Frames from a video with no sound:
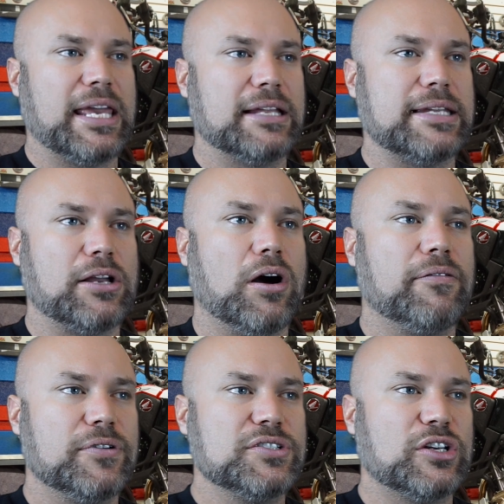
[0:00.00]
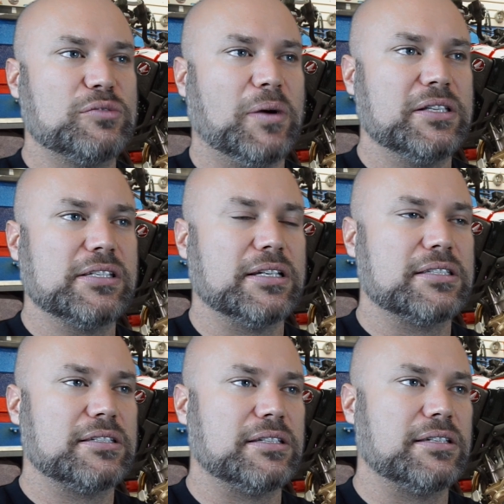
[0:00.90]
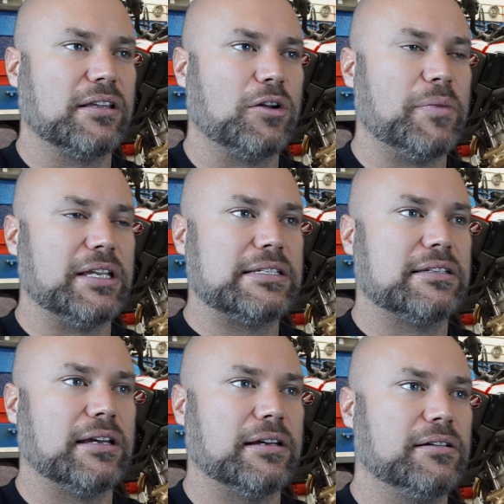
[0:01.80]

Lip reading: I can't take off for 6 months, and it's a little bit.